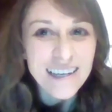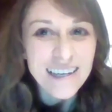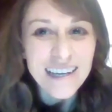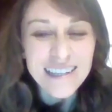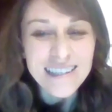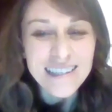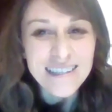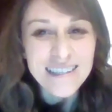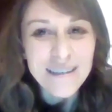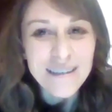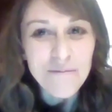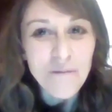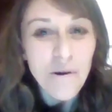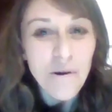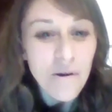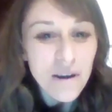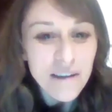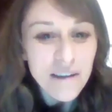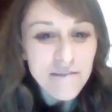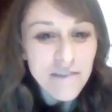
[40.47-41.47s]
get some
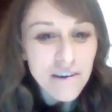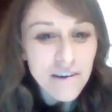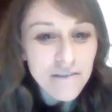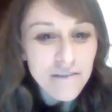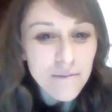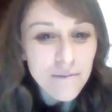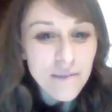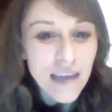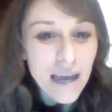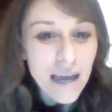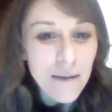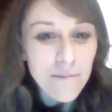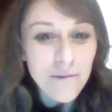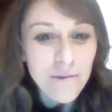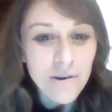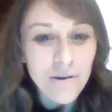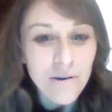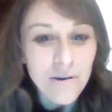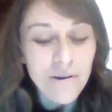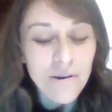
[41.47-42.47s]
more info from them
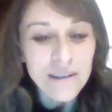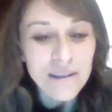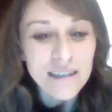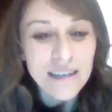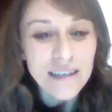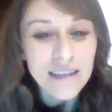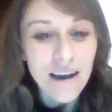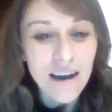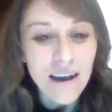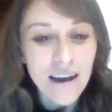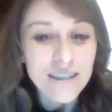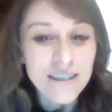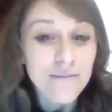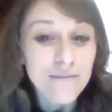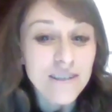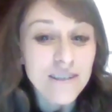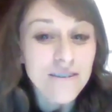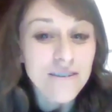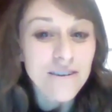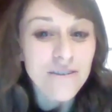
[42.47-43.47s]
or uh, ask them
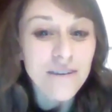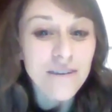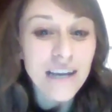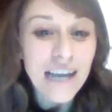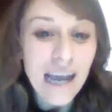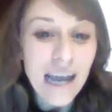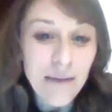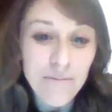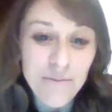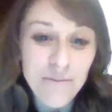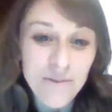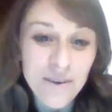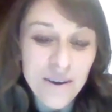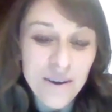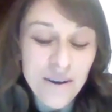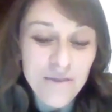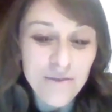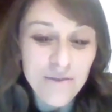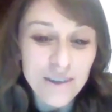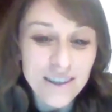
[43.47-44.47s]
to do a recap
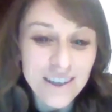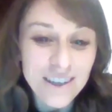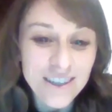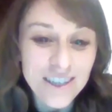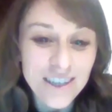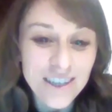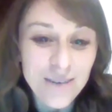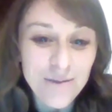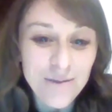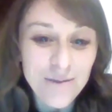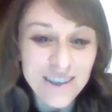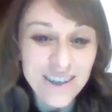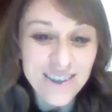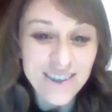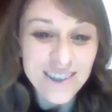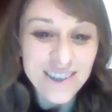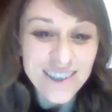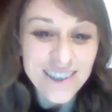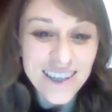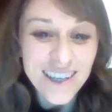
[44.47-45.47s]
of what they shared with
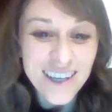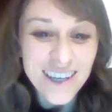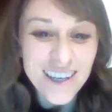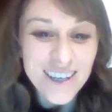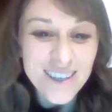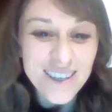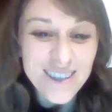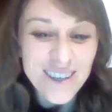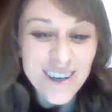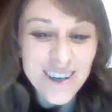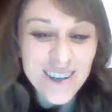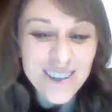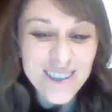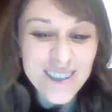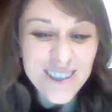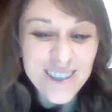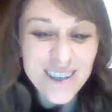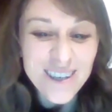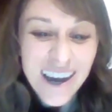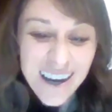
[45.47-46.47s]
us. So
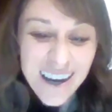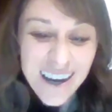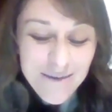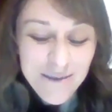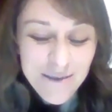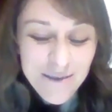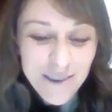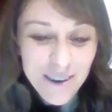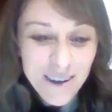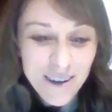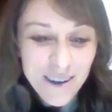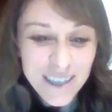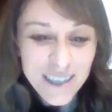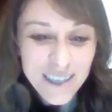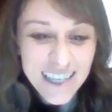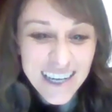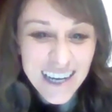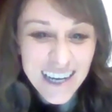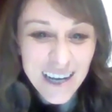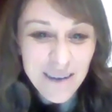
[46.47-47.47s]
tonight we've got
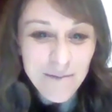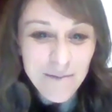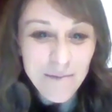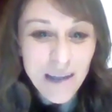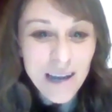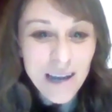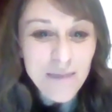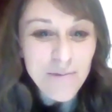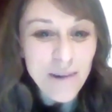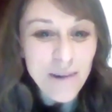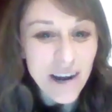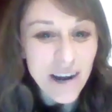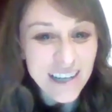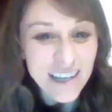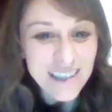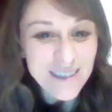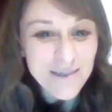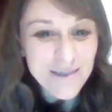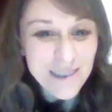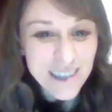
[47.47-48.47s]
uh, Meg
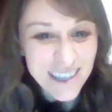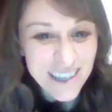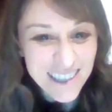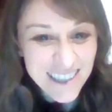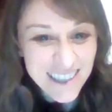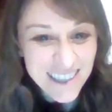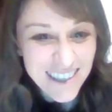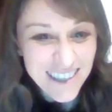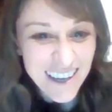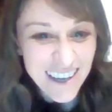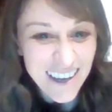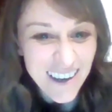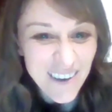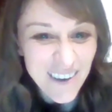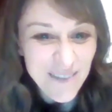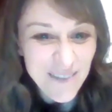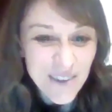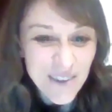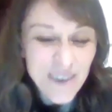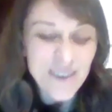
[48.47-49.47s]
Bruyns with us,
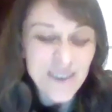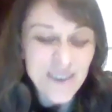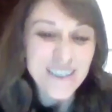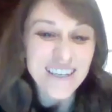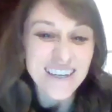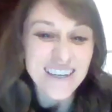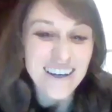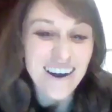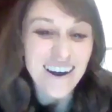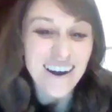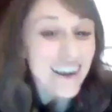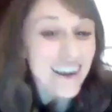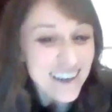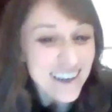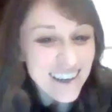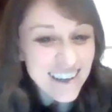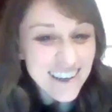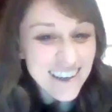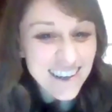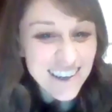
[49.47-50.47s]
um, who is a
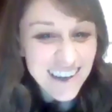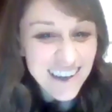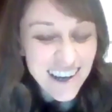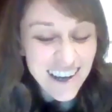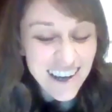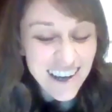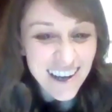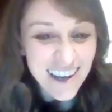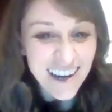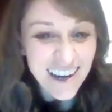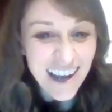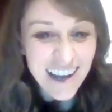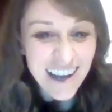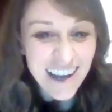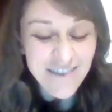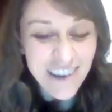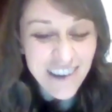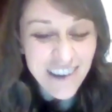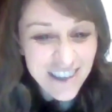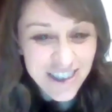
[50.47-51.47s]
hiker, an
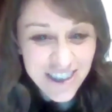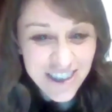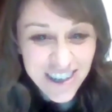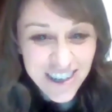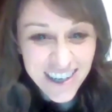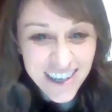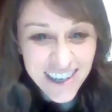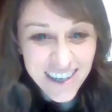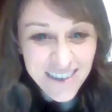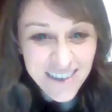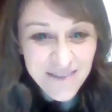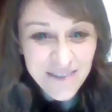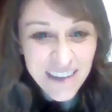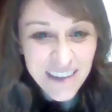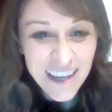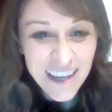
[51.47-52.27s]
adventurer,